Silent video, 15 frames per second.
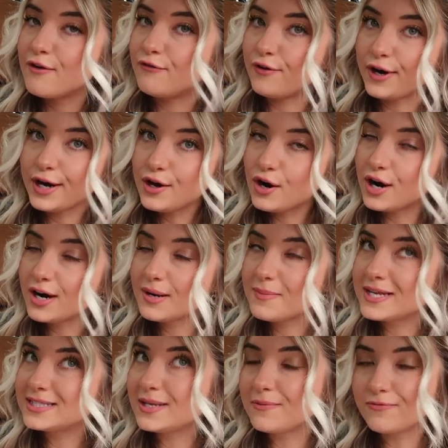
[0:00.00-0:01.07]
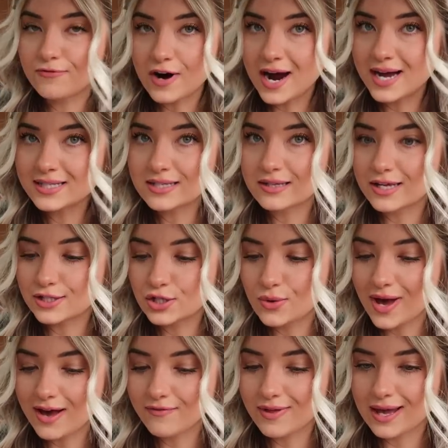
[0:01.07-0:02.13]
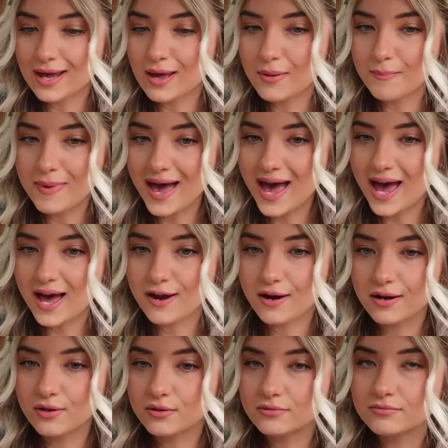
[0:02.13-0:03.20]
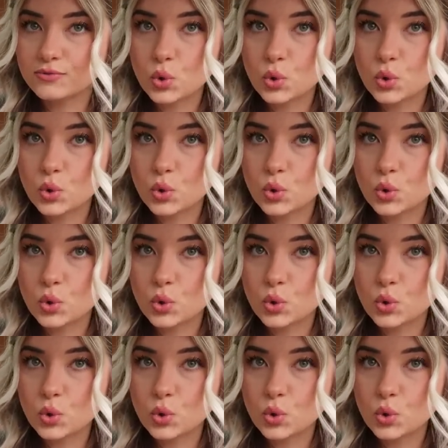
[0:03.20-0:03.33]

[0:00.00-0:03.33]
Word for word: Very hard to mess up fries unless you have like a bad